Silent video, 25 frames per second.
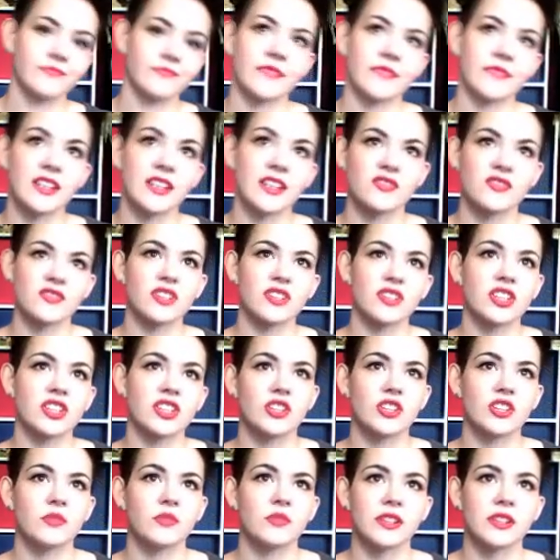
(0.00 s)
it's really
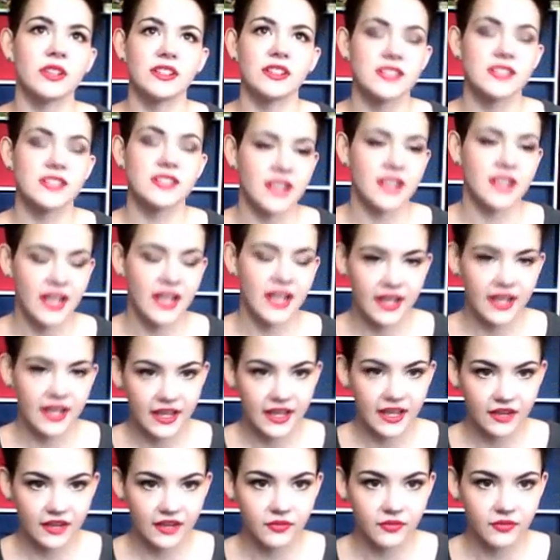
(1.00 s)
humid today, and
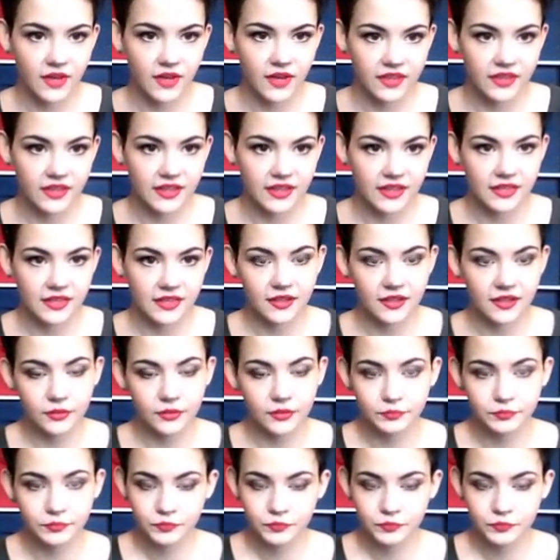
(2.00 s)
I find that